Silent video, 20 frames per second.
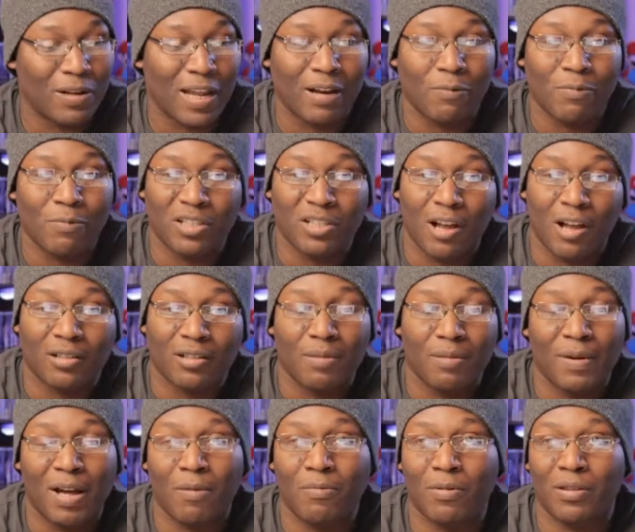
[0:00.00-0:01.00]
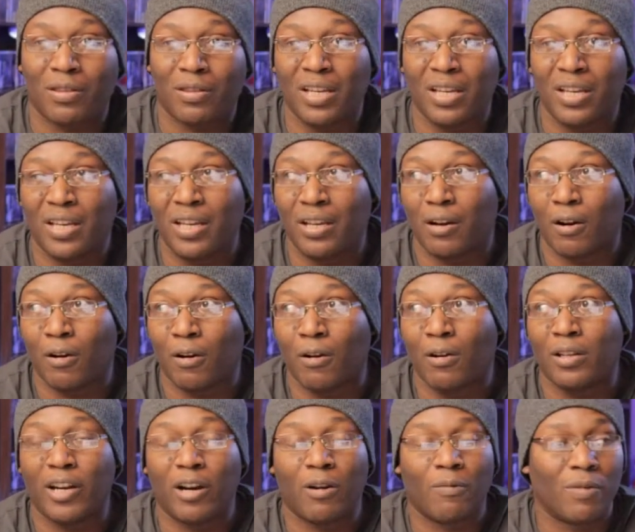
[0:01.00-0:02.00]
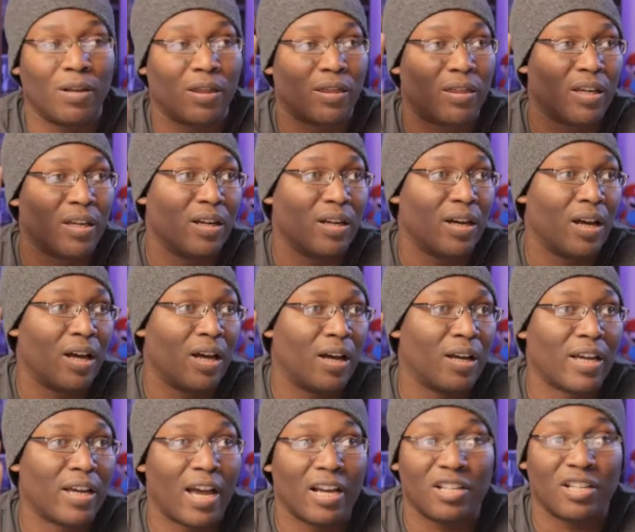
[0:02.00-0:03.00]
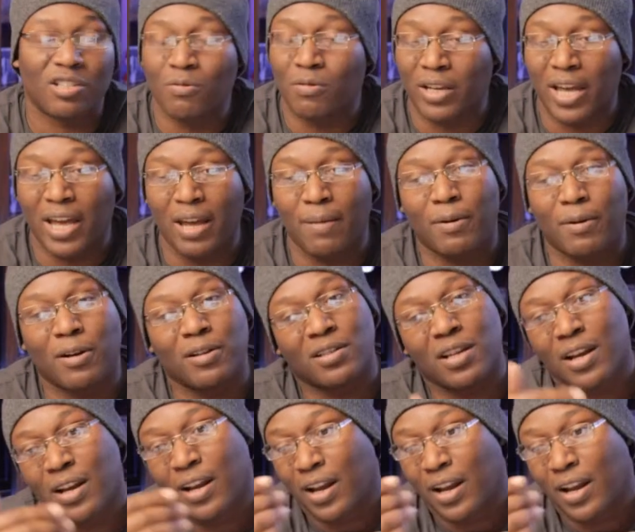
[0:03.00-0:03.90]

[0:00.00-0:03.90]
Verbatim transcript: like we talked about with the earlier with the uh, casual gamers,